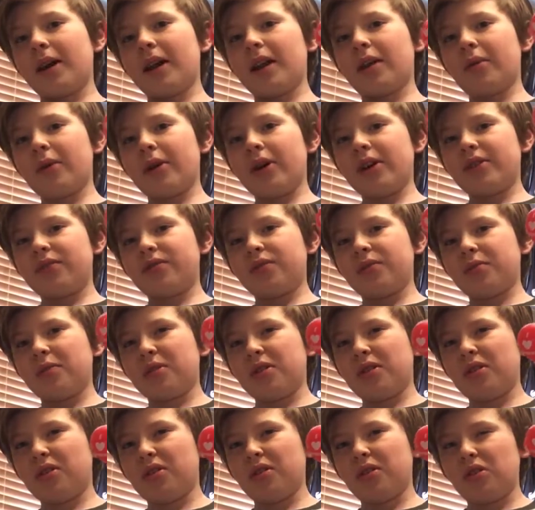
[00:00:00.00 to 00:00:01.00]
Pennywise from the
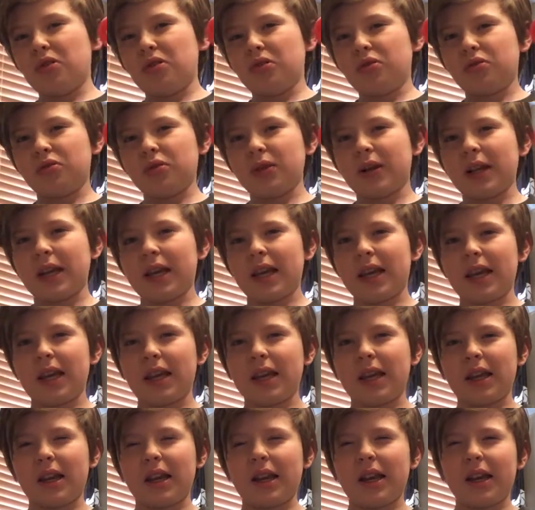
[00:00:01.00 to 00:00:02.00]
new
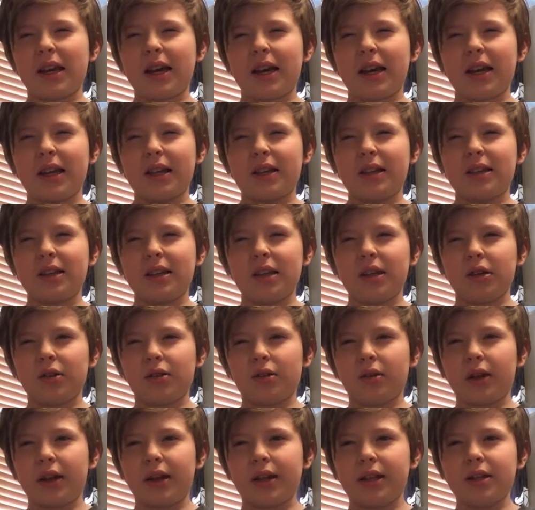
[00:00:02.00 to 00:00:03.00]
2019 or
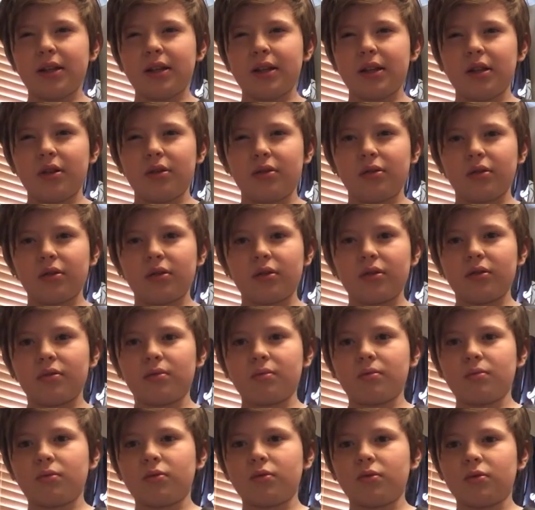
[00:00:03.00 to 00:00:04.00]
18
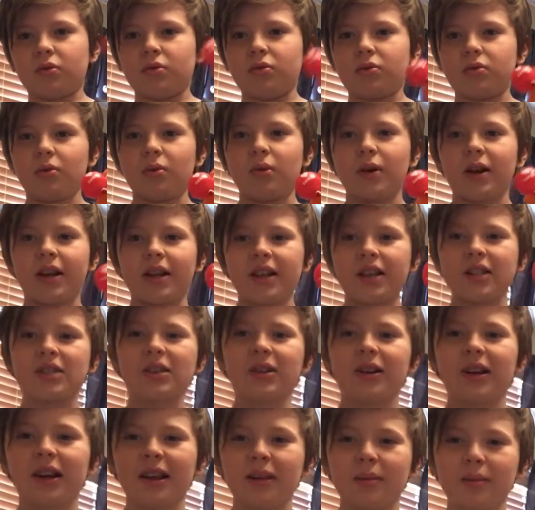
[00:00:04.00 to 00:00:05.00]
or
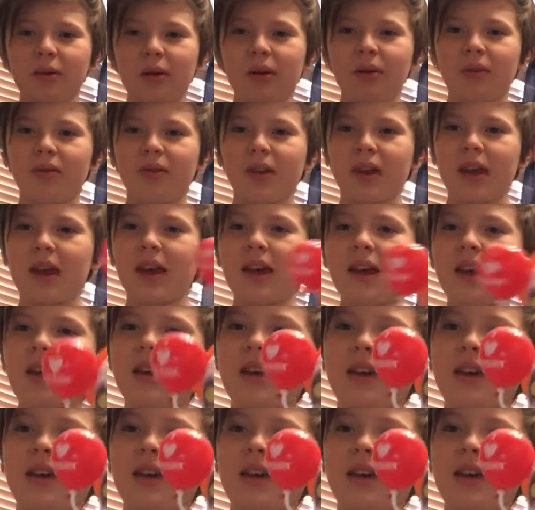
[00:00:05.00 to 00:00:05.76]
2020 movie.